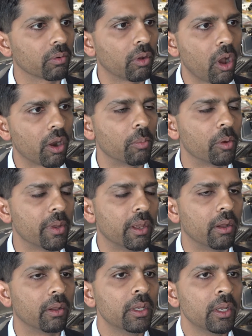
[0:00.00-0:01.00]

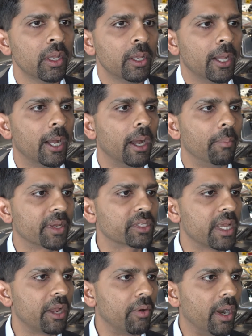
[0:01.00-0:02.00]
automobile,
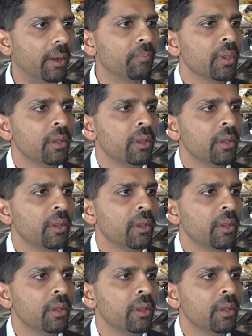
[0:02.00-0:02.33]
etc.